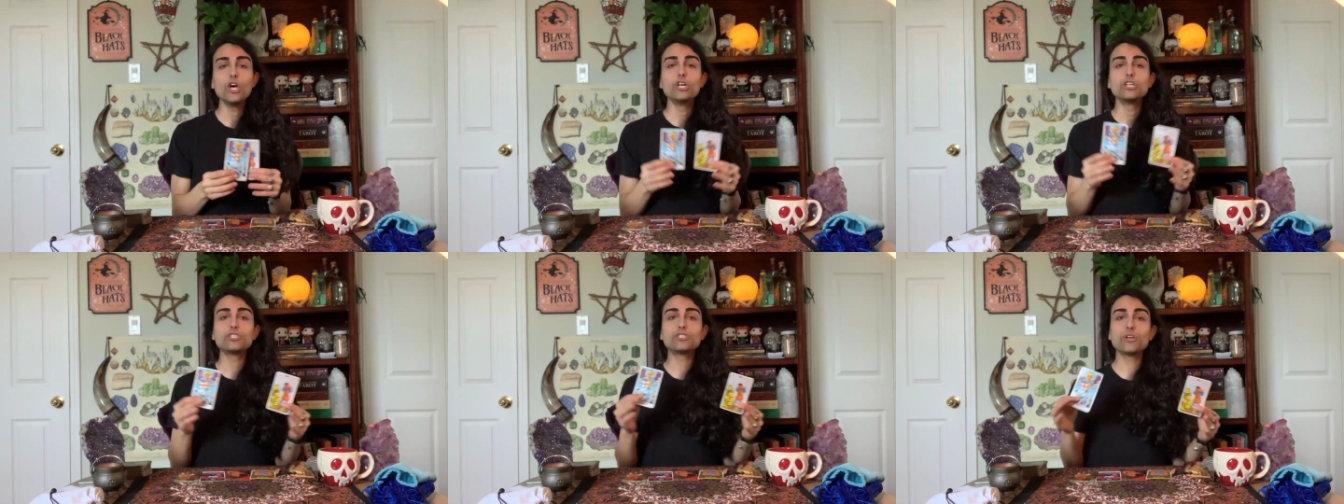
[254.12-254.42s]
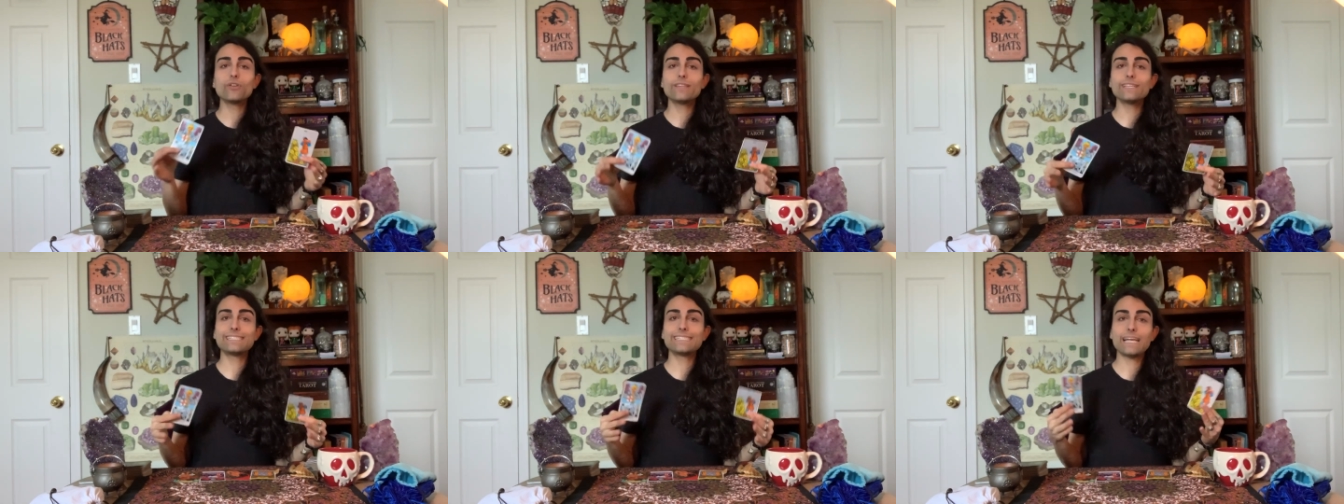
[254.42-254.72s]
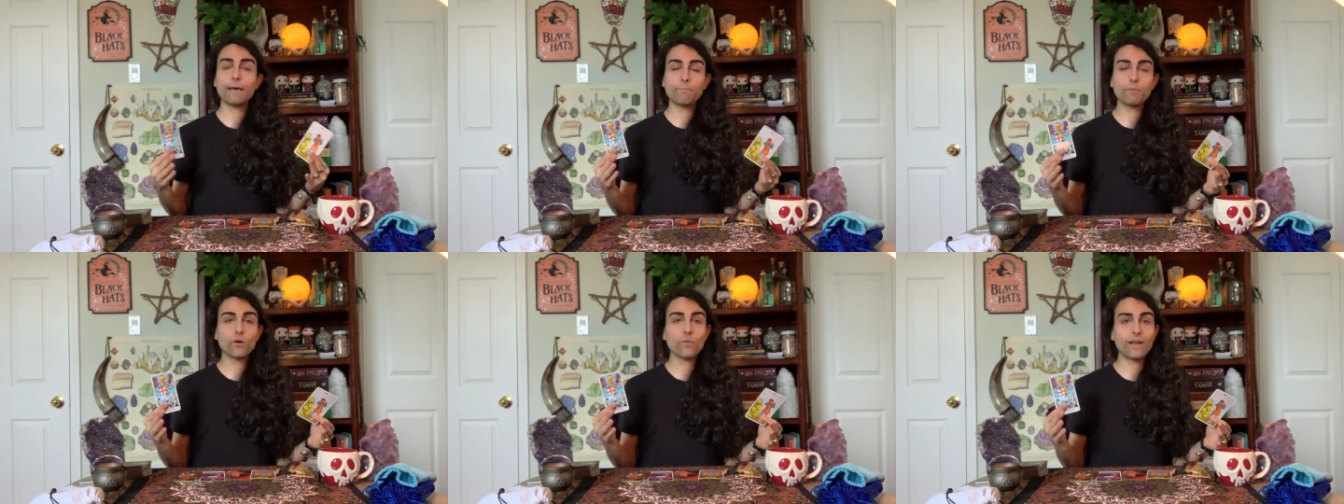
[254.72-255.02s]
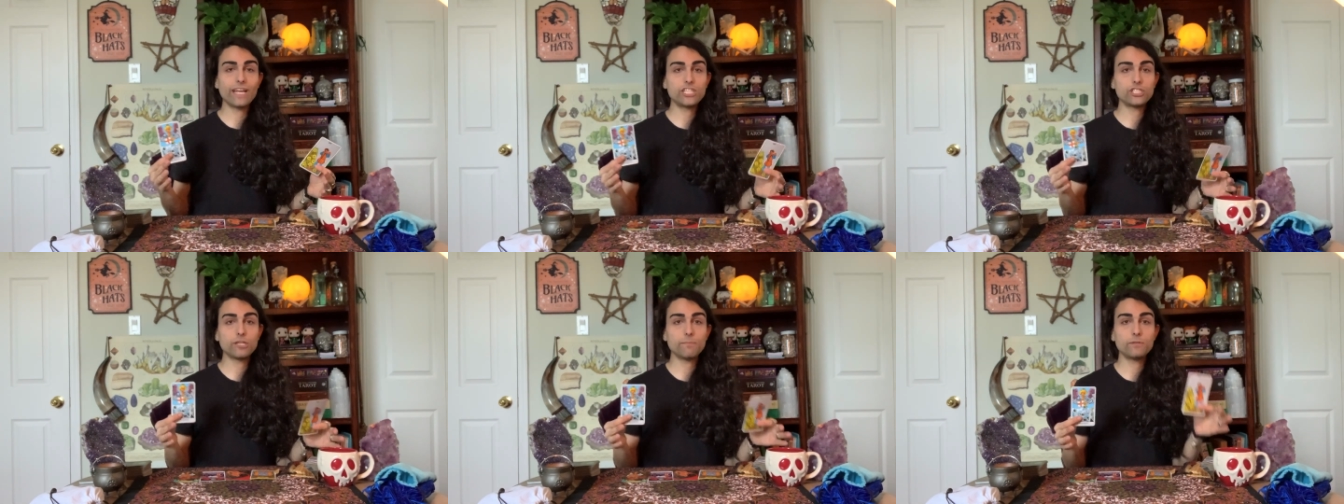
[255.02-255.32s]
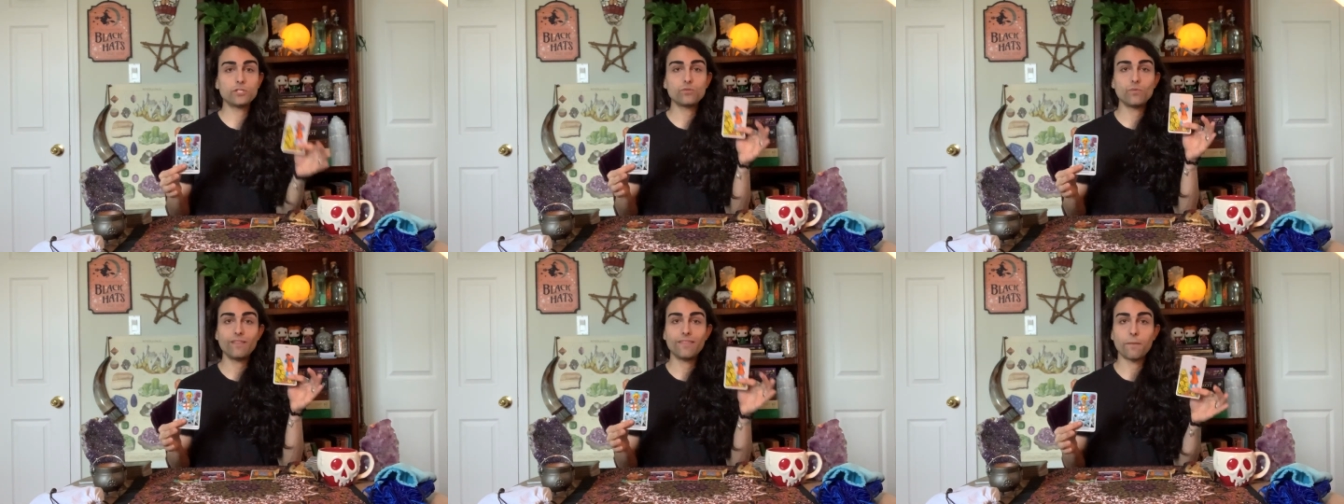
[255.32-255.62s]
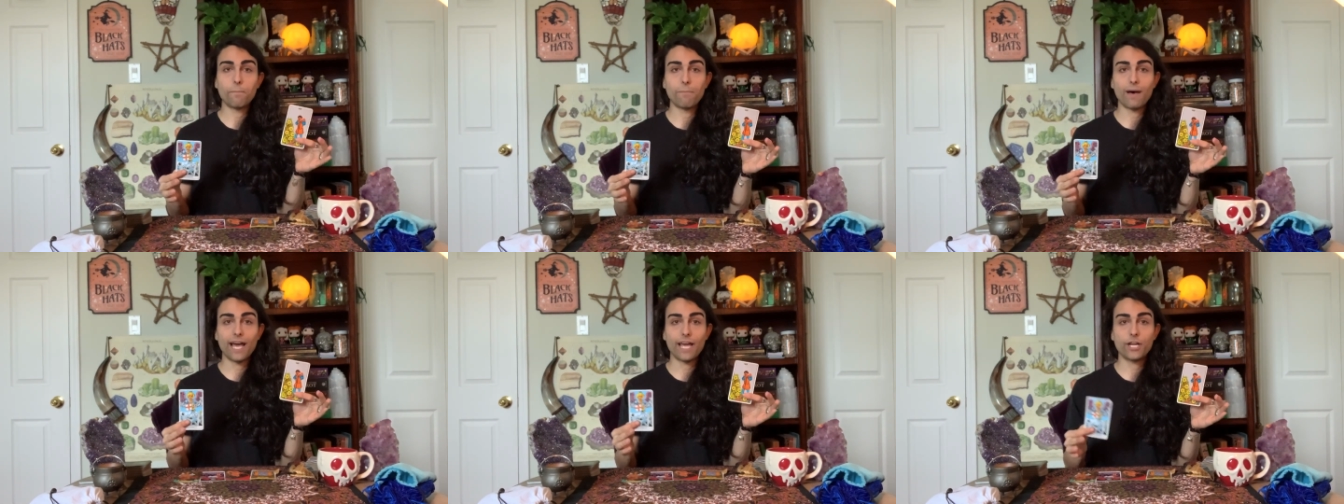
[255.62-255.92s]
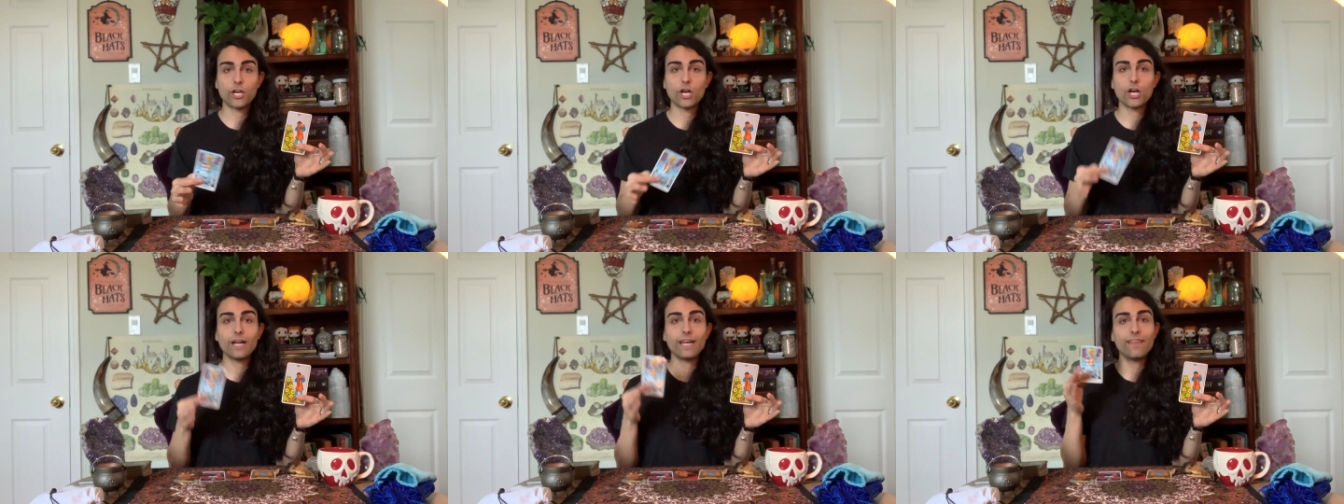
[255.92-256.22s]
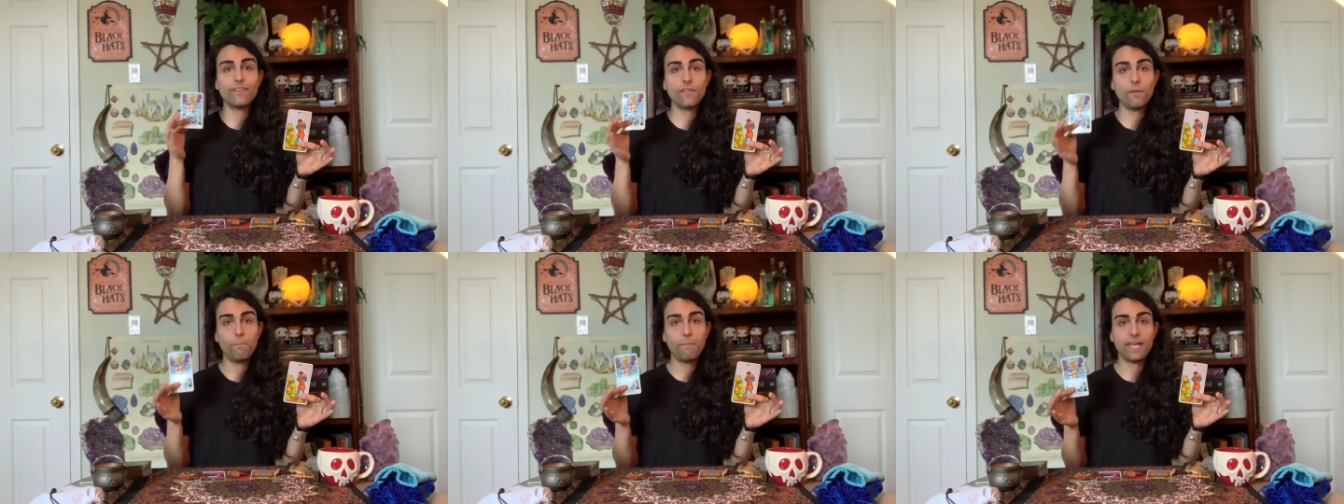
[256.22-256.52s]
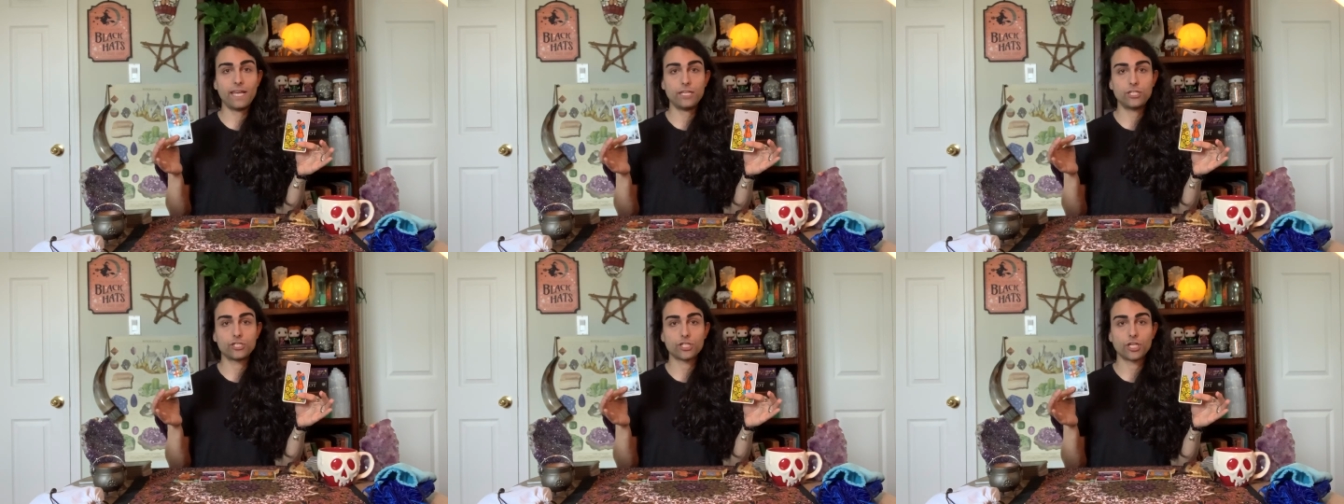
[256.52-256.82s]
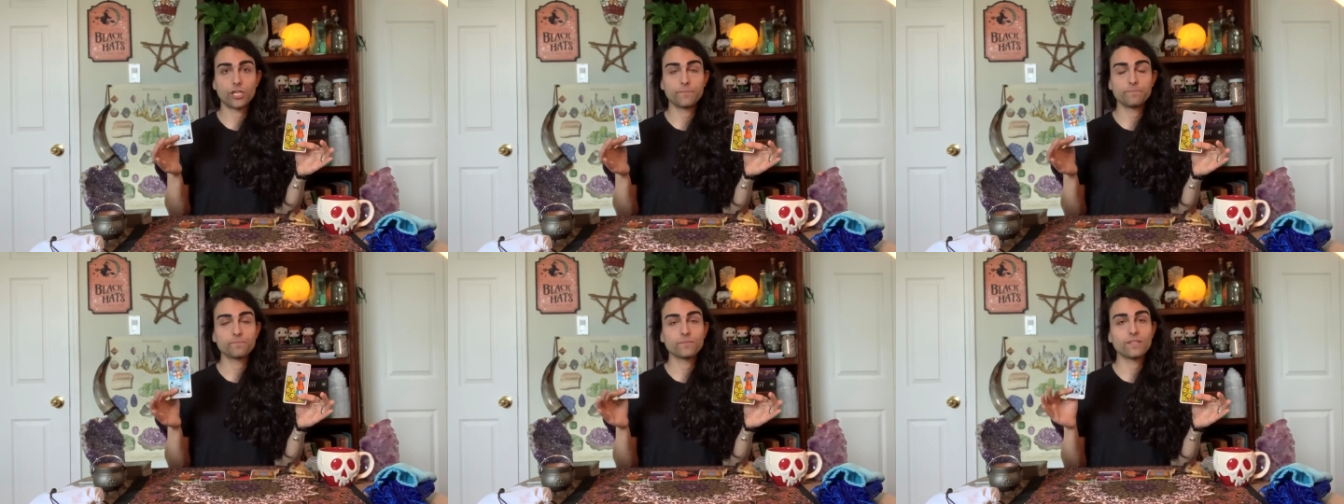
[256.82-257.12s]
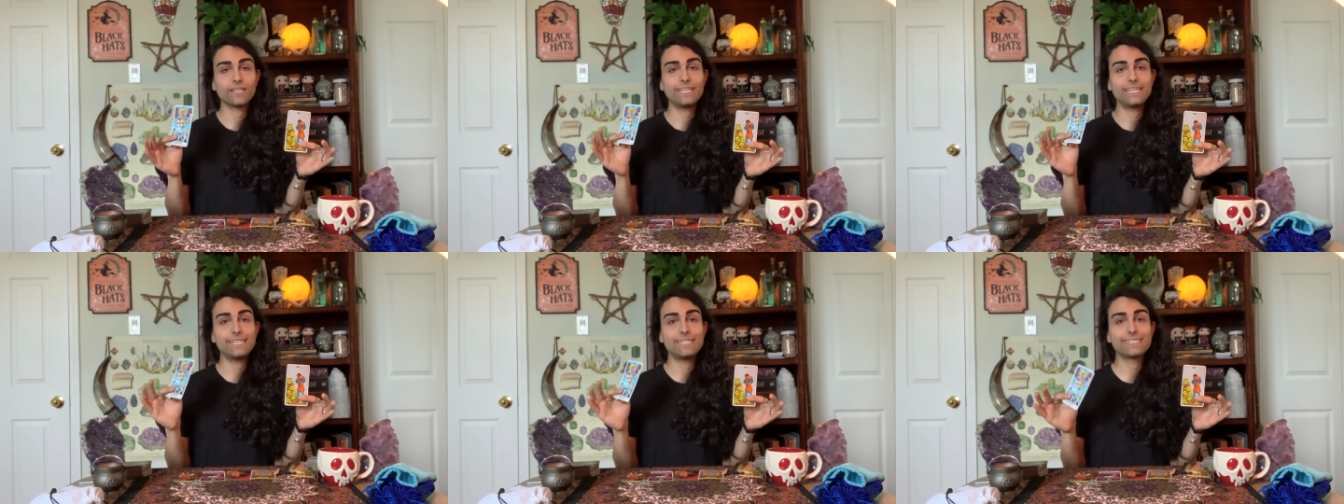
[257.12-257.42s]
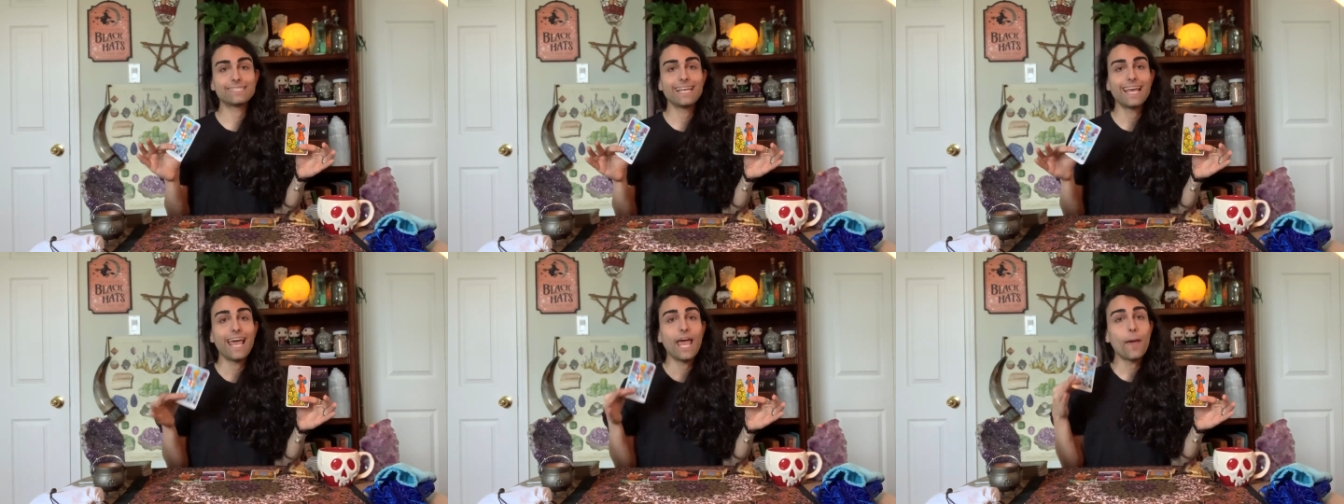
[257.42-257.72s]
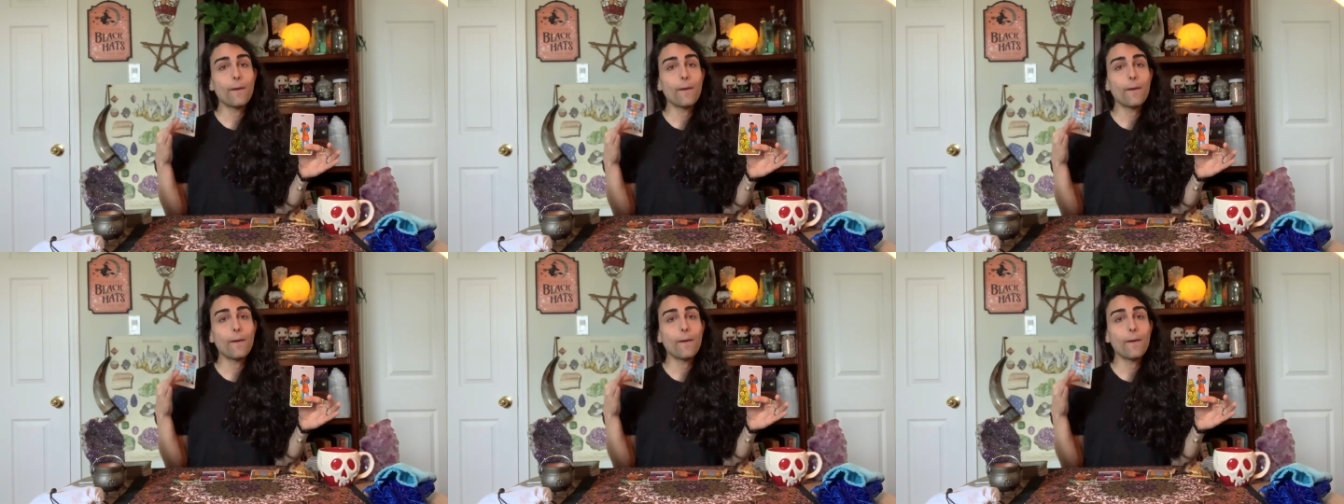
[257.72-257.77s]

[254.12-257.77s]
So the separation between the minor and the major is